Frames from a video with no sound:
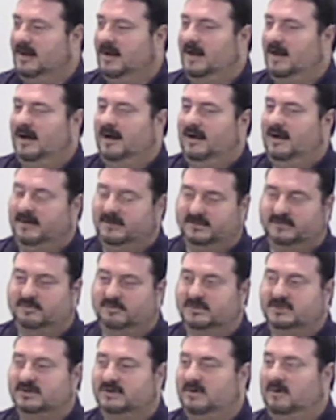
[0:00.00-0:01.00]
I just
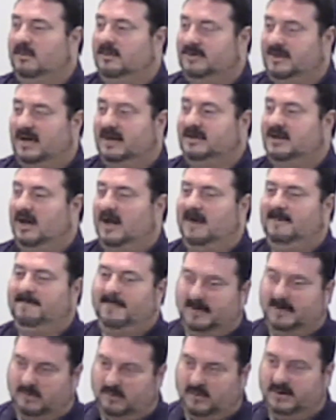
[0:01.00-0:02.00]
want you to know at that time,
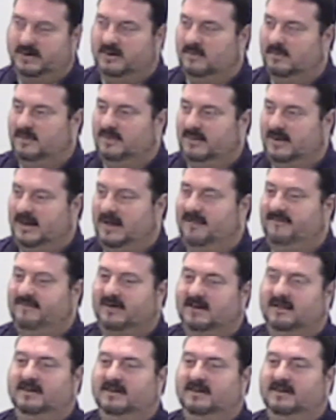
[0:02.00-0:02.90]
the one doing the heavy